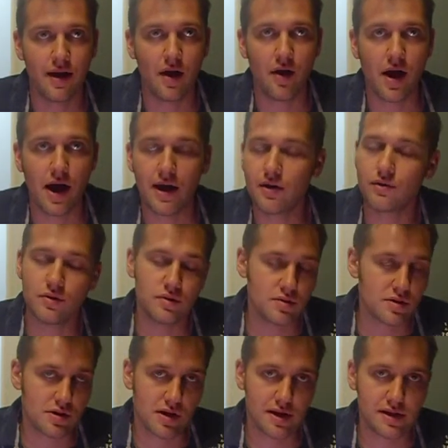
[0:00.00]
Now, I don't
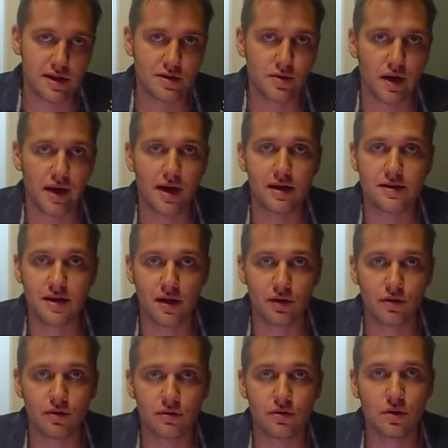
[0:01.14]
use creatine, so I can't tell
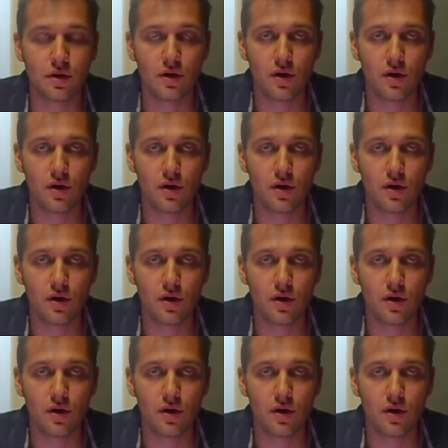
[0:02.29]
you